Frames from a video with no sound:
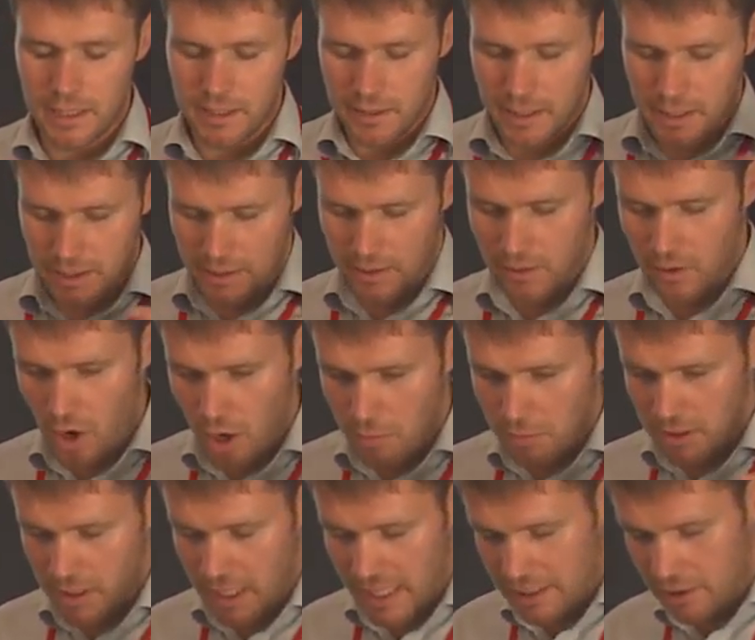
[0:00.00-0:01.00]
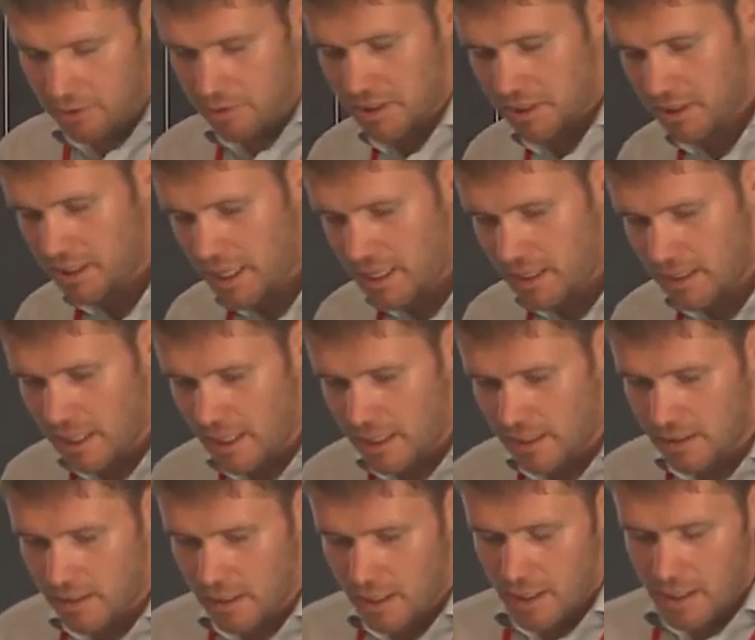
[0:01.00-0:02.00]
there's a common interest
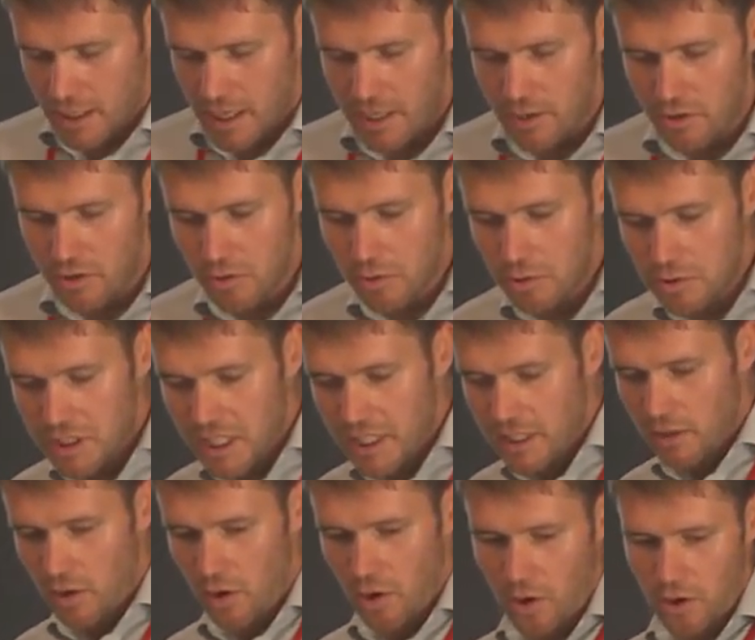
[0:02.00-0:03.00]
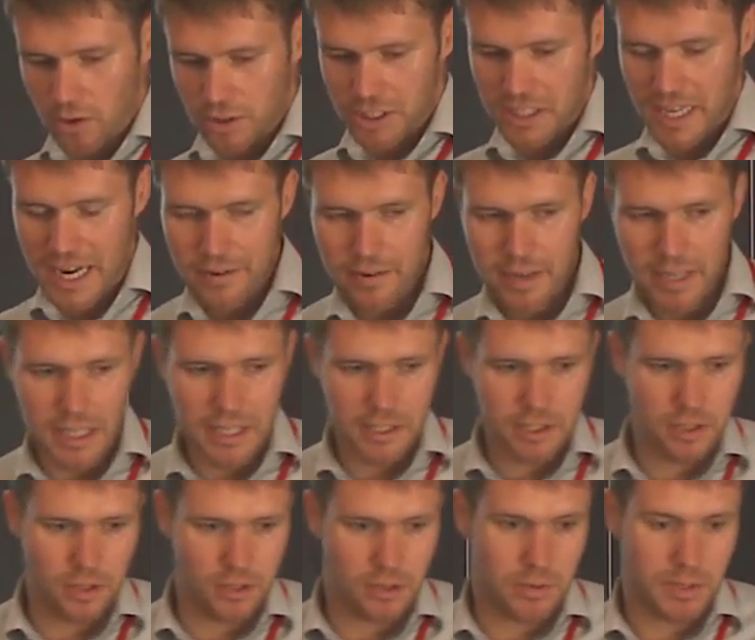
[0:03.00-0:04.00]
in using or sharing
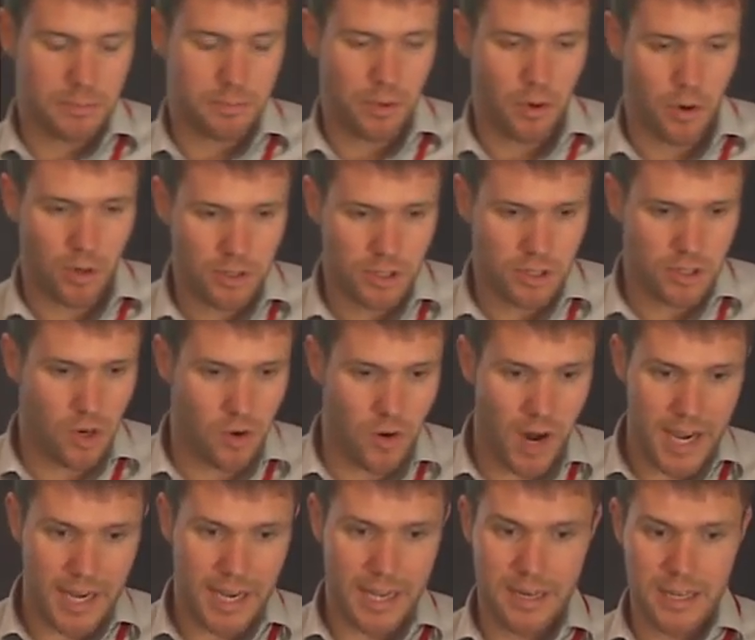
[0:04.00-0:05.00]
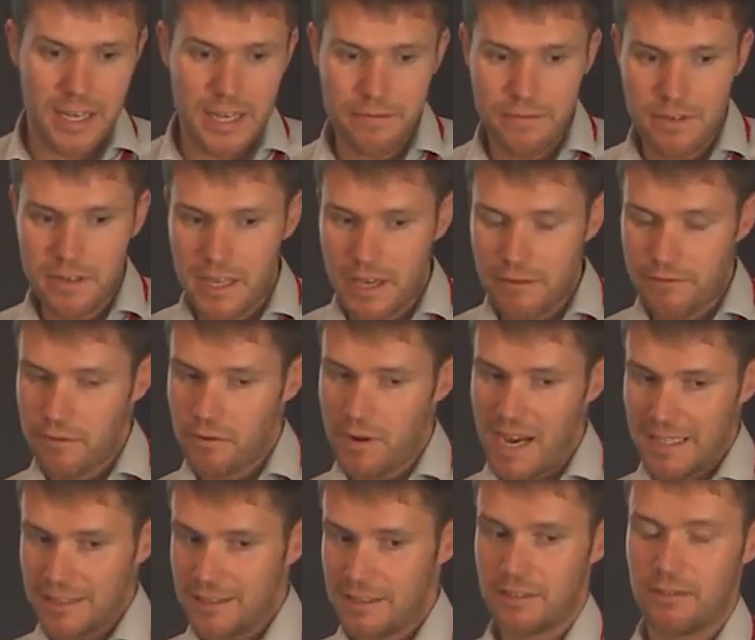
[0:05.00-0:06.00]
each other reports, or I can even give you
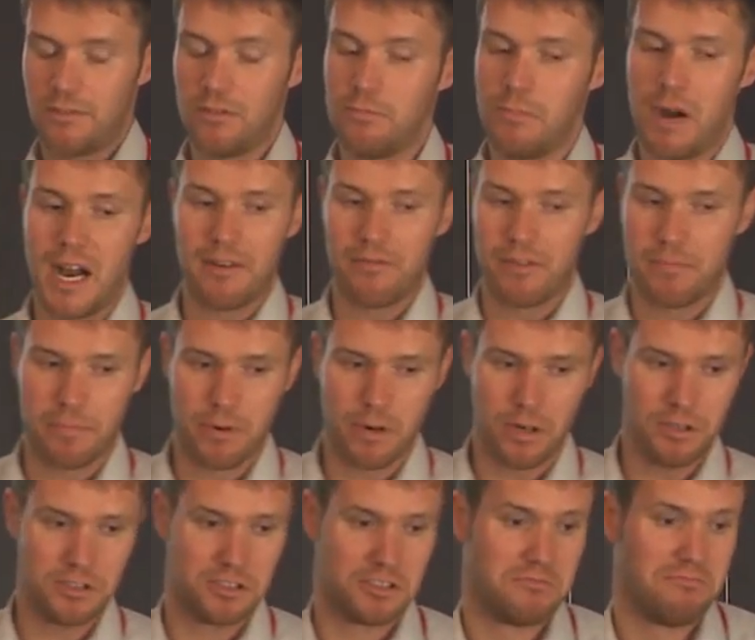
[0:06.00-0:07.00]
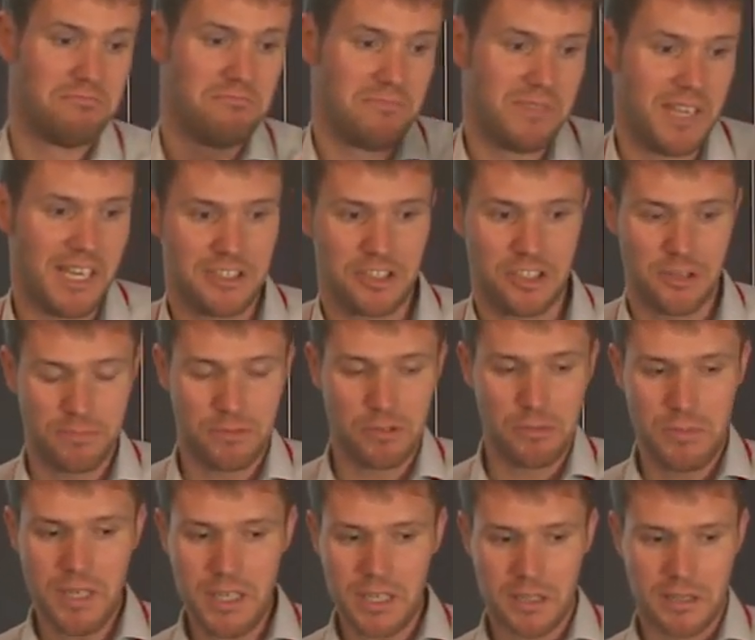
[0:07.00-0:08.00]
access to my reports. It's up to
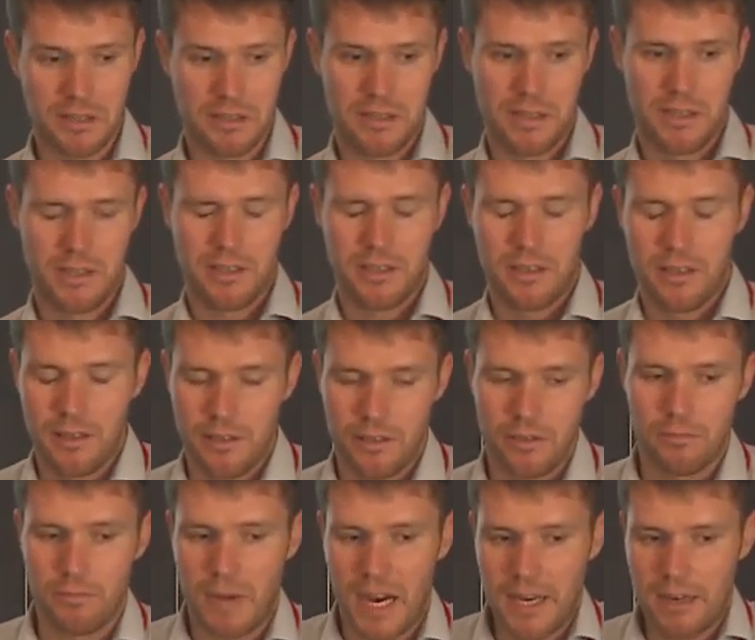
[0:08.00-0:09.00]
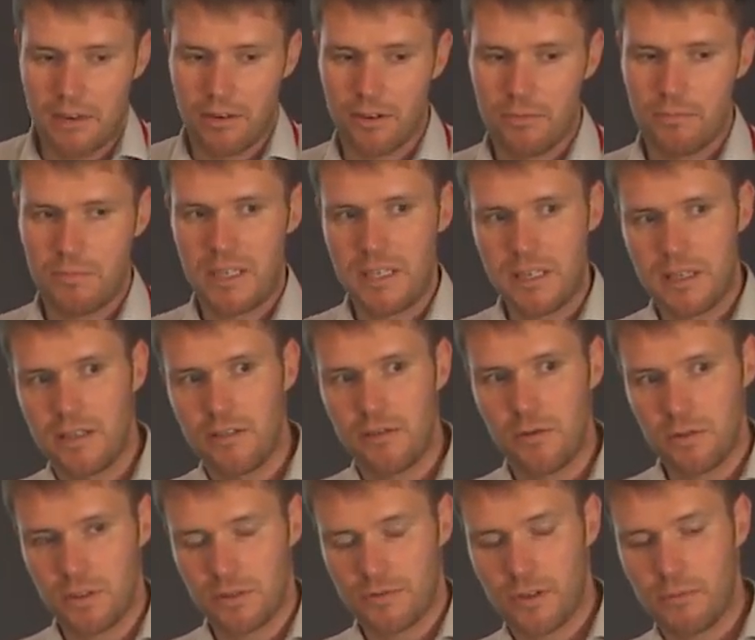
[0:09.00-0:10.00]
me. You might not be a
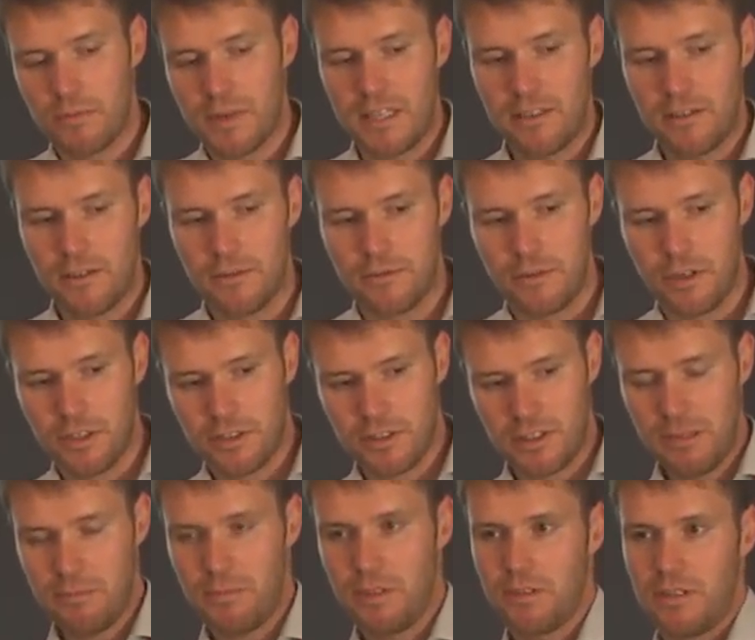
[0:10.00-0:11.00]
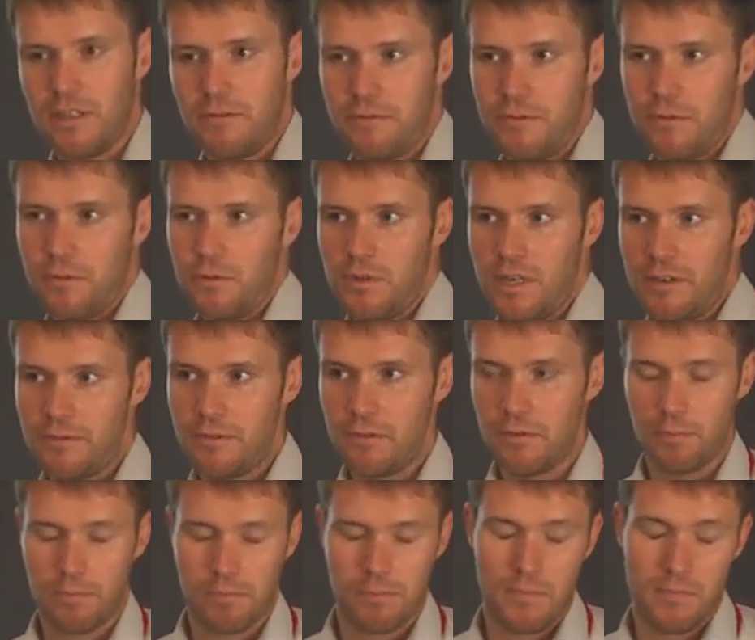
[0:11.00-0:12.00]
user from Ghent University, but if you
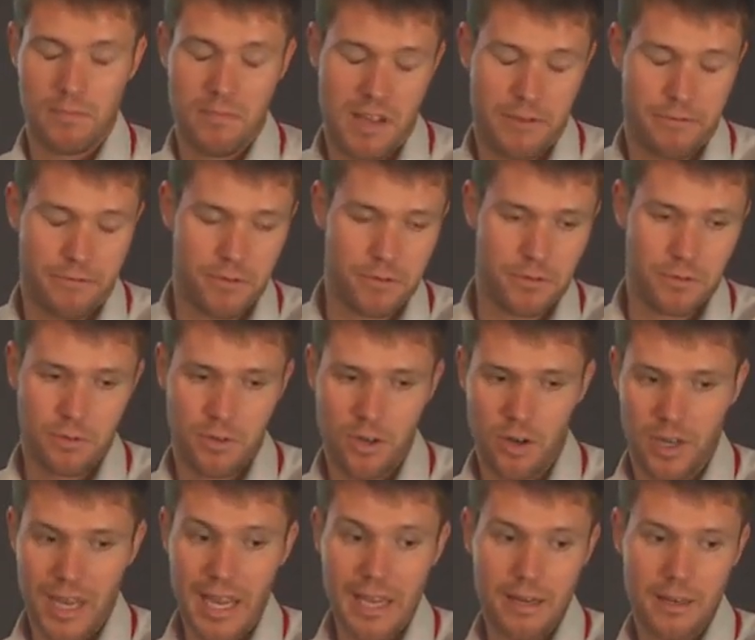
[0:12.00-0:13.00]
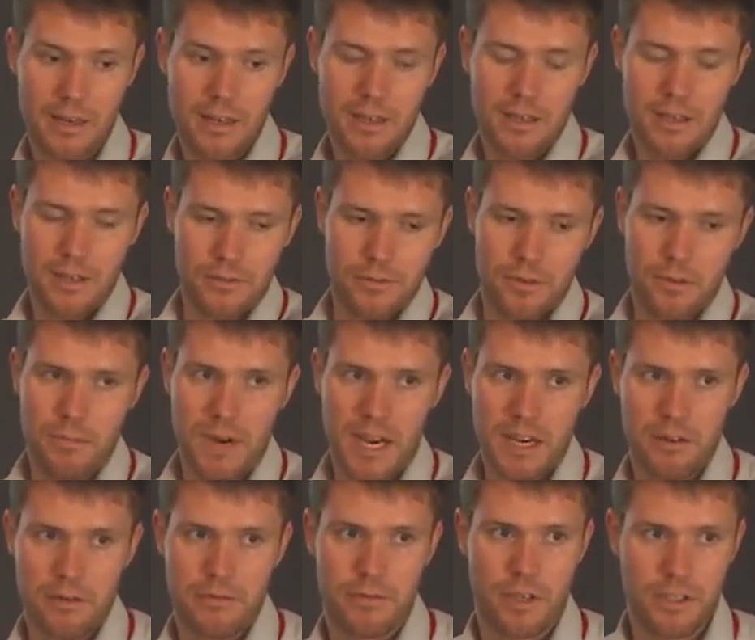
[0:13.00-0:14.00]
log in for my
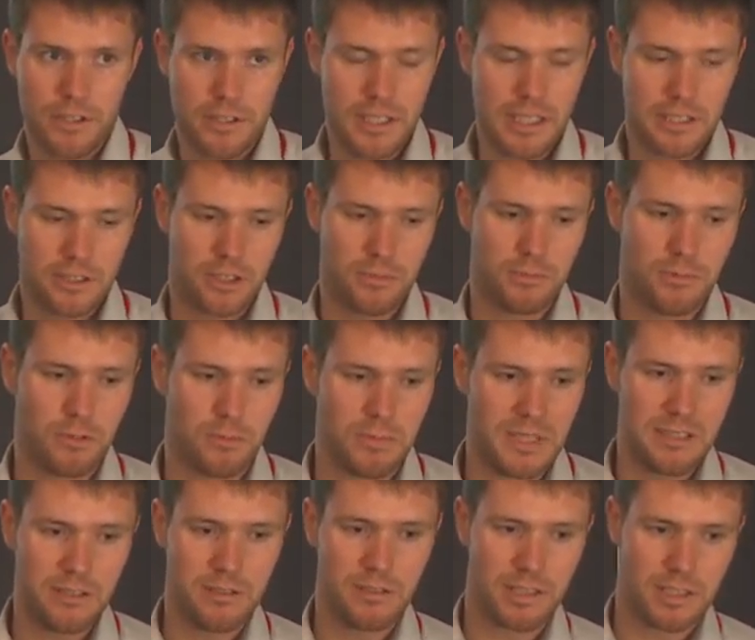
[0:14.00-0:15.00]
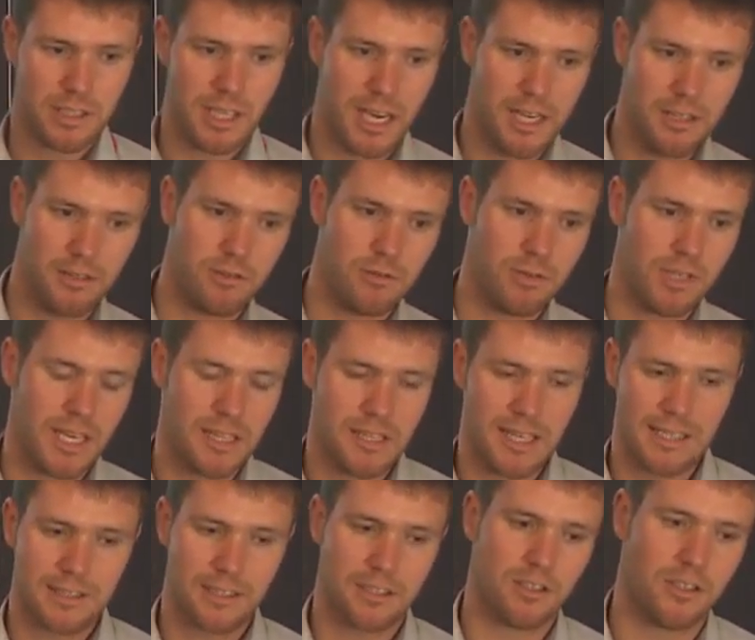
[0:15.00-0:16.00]
university, it's up to me to decide do you get
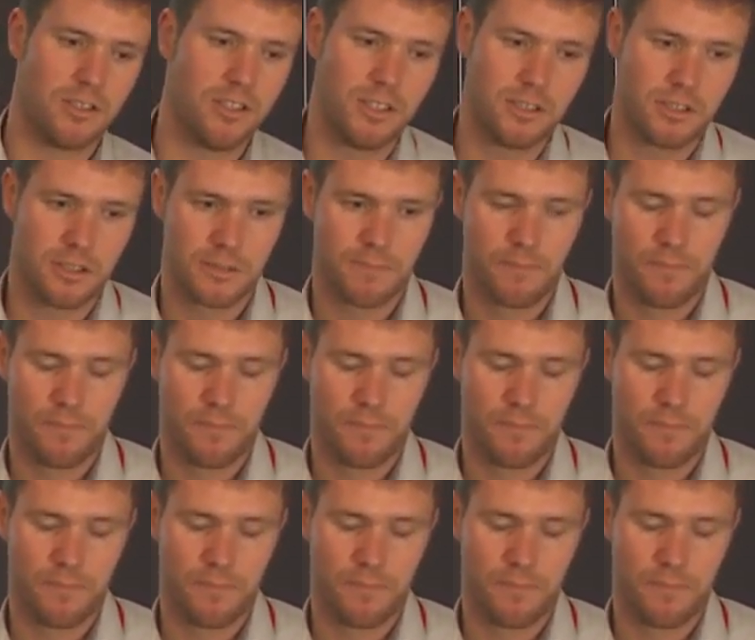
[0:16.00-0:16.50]
access or not.